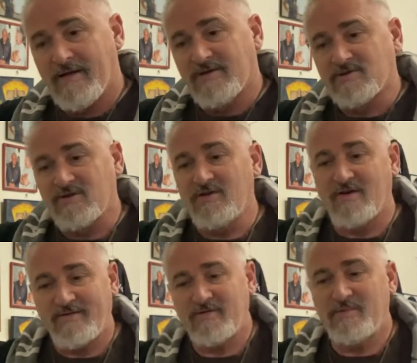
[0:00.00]
So you don't
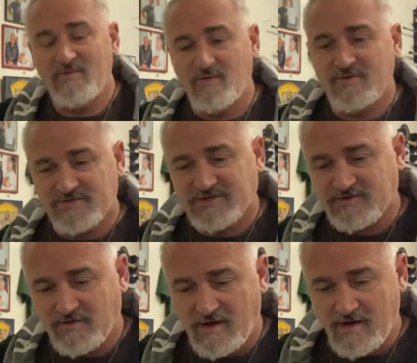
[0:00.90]
have to be real
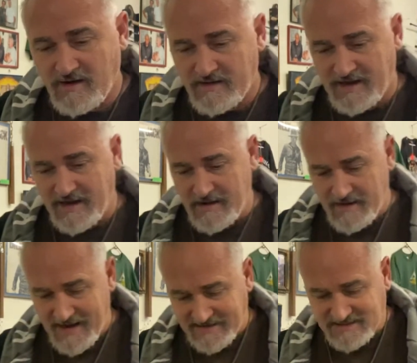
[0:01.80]
strong.
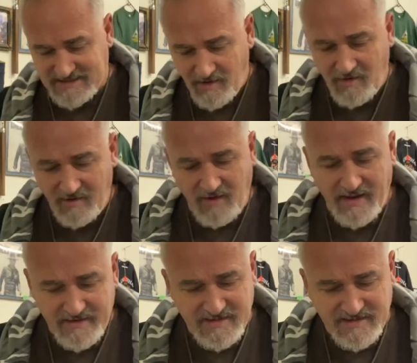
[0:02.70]
I sell a lot
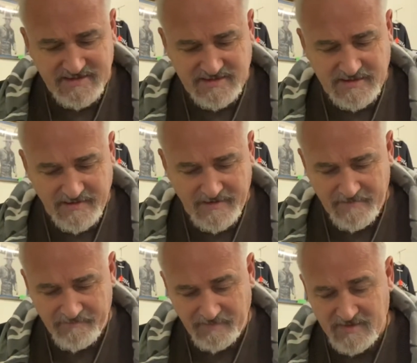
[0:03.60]
of these
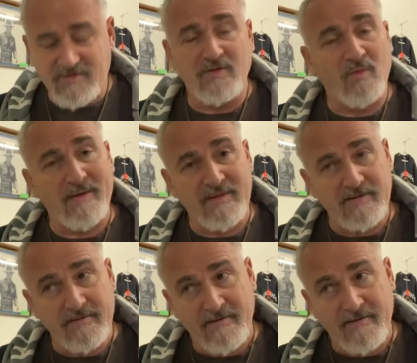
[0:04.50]
to the women,